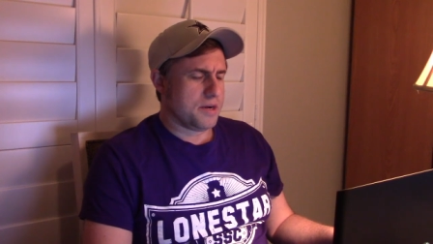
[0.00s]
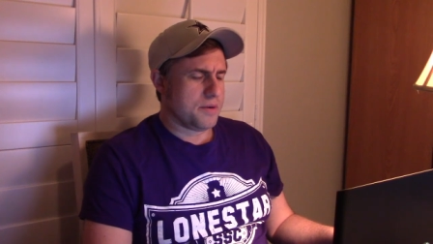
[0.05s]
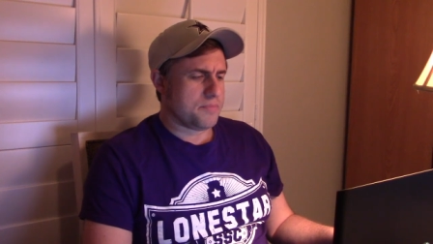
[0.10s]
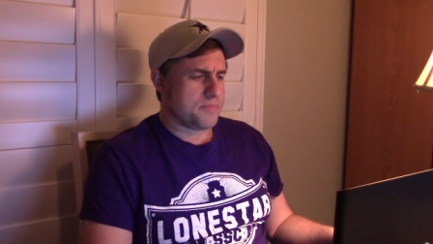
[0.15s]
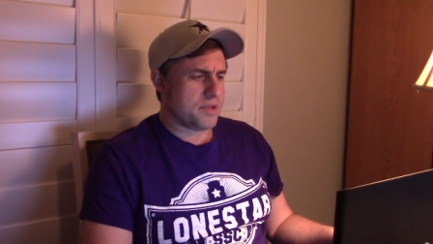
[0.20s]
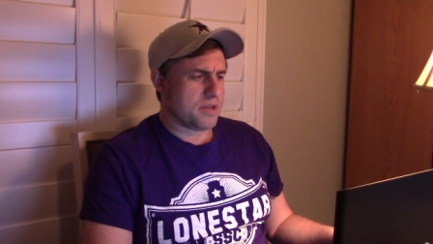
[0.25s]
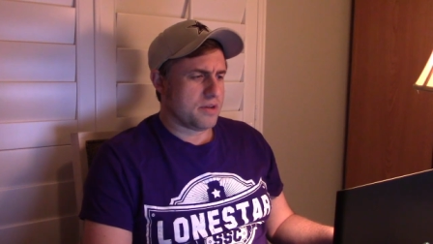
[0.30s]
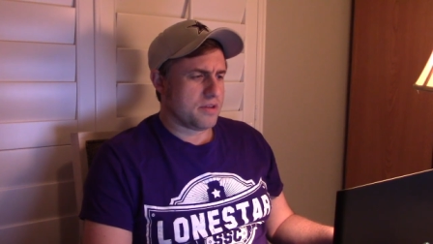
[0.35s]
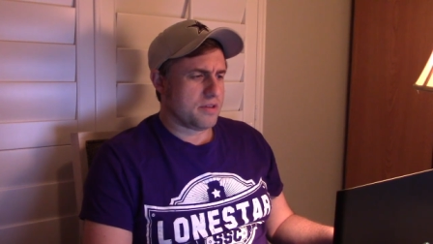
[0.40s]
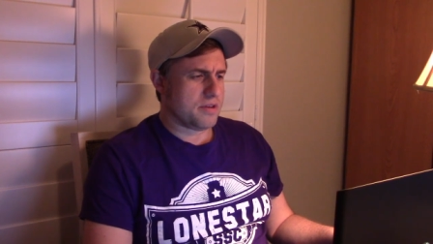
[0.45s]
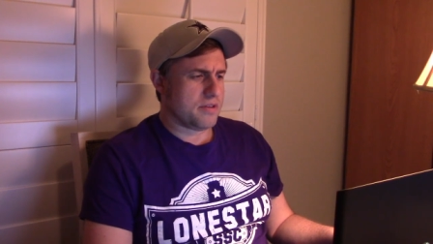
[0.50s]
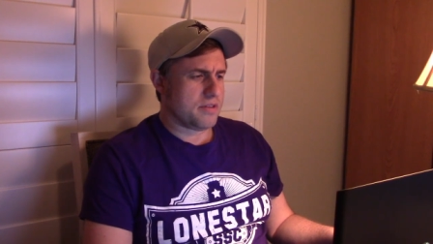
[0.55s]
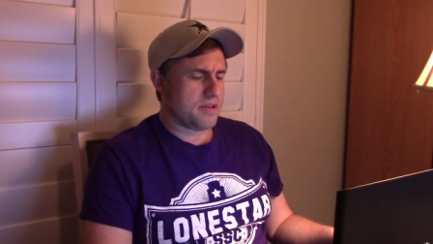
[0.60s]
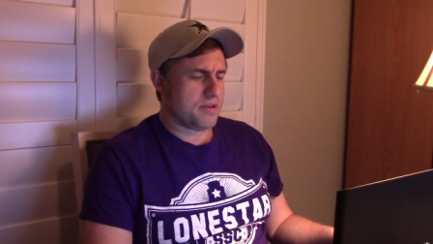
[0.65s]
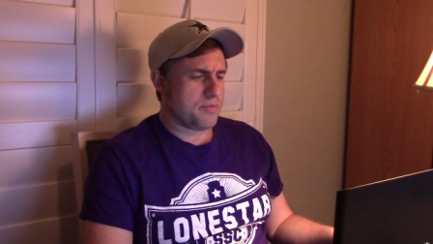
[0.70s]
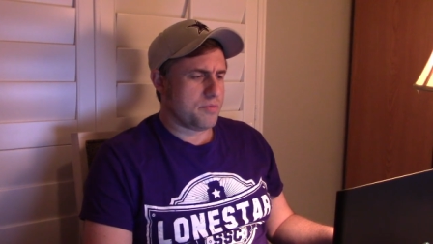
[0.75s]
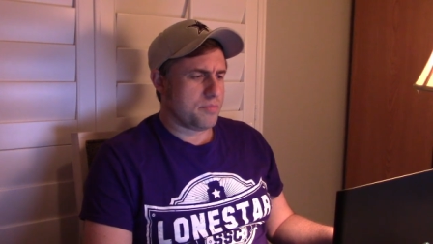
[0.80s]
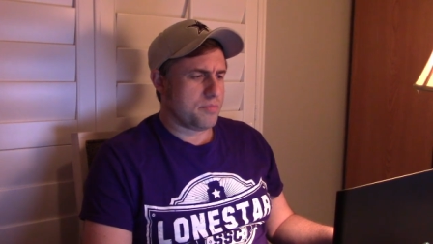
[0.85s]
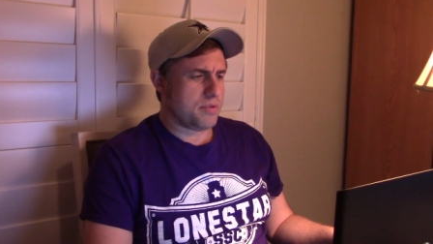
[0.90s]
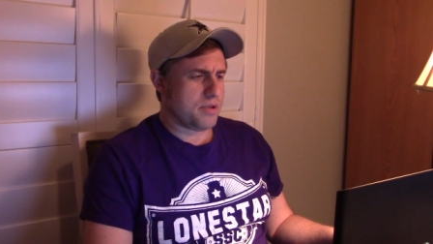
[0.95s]
you know, they've
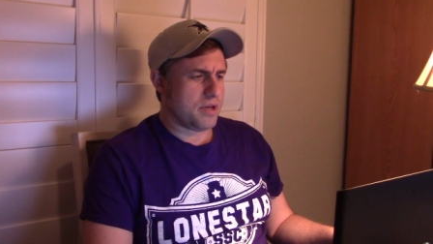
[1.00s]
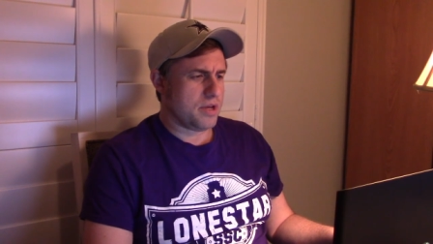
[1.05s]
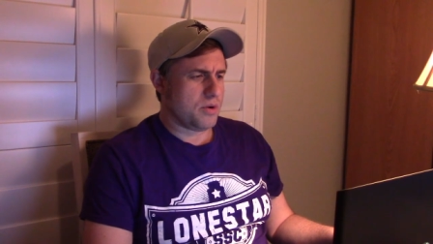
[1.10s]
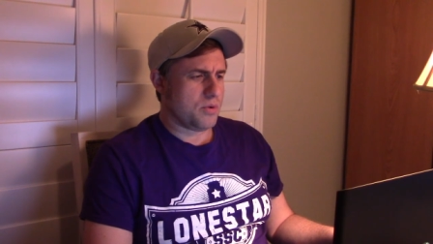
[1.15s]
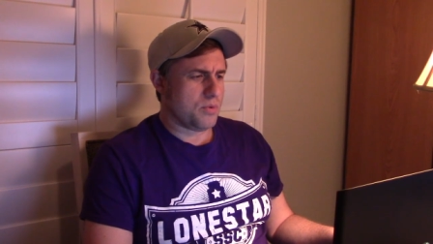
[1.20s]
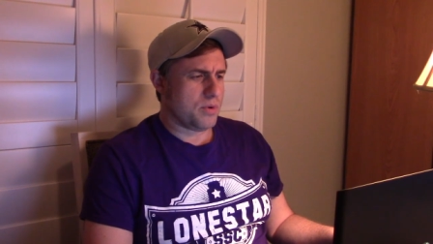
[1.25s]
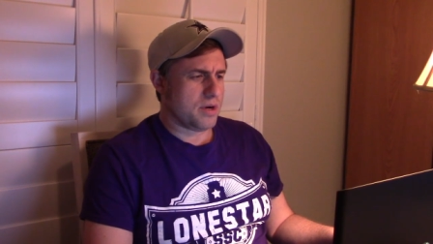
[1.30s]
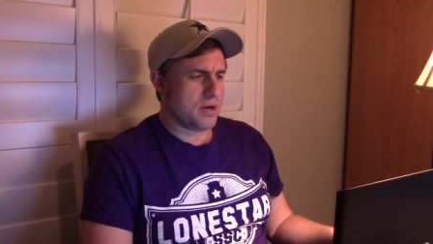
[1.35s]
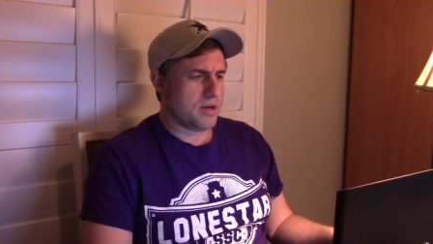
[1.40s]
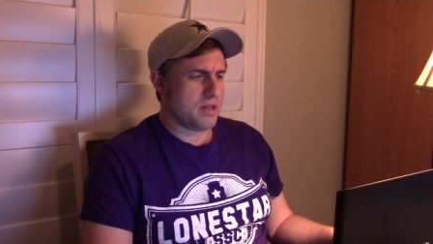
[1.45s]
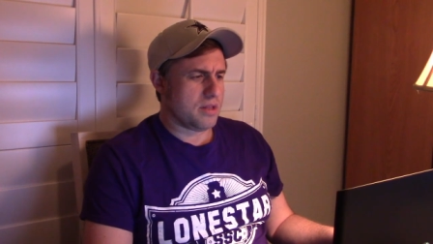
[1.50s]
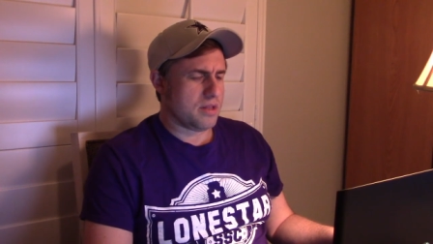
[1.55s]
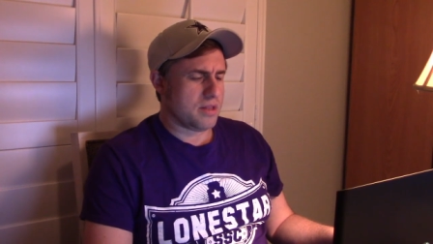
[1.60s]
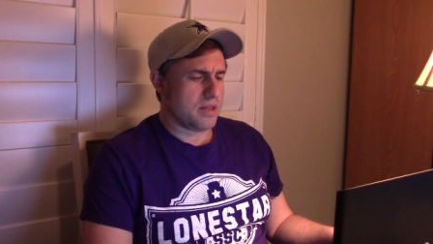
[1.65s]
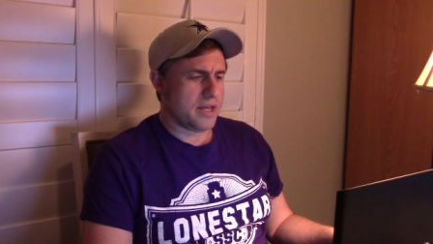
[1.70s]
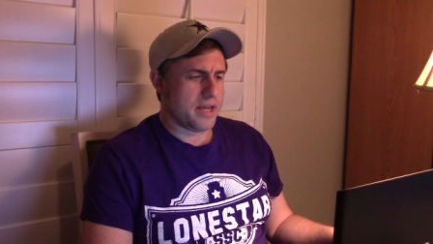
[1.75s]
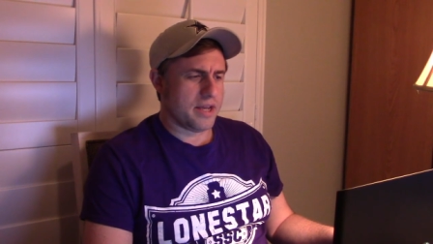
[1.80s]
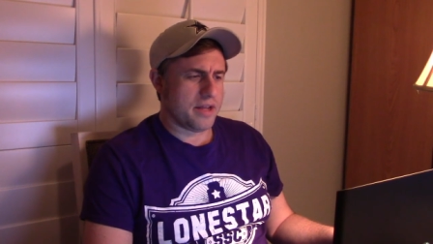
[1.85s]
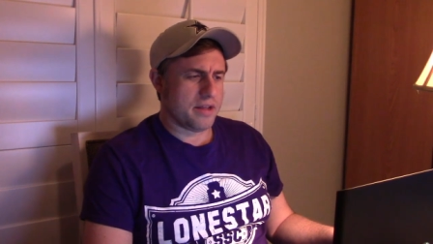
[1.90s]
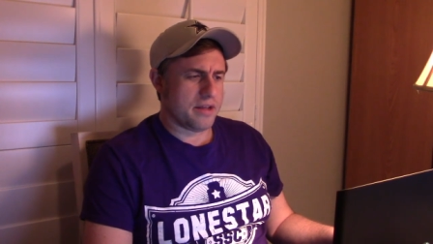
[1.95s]
been playing well.
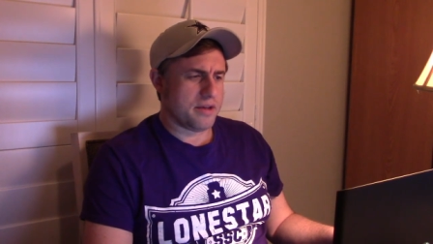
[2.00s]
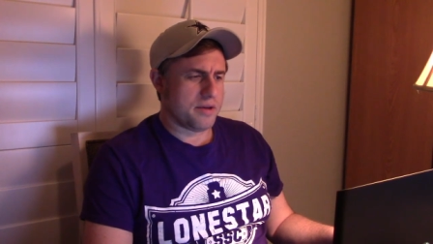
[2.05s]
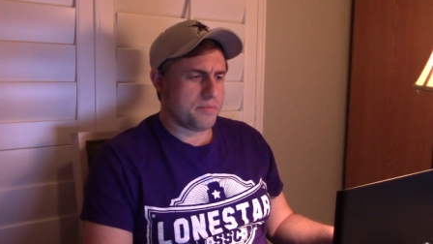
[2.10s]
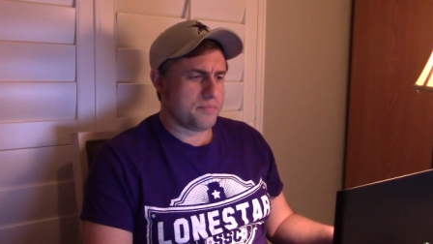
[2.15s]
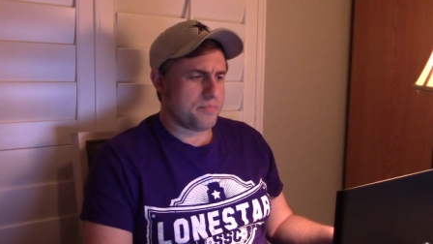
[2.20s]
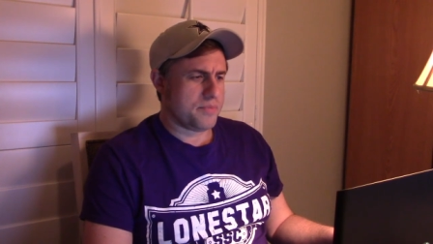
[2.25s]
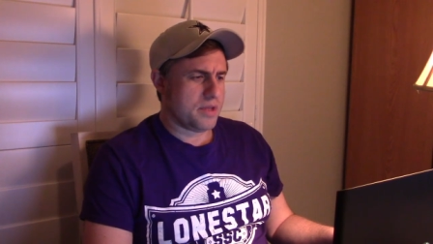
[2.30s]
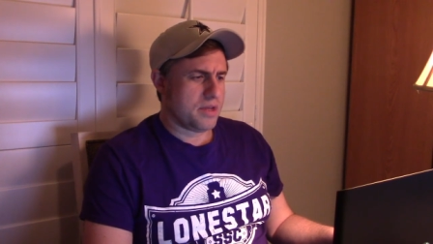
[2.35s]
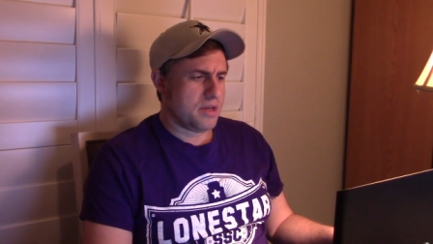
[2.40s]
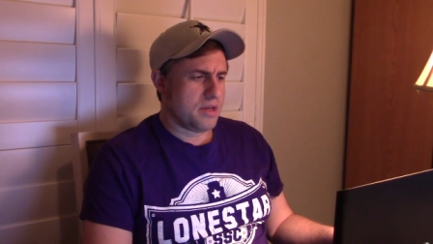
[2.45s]
Atlanta,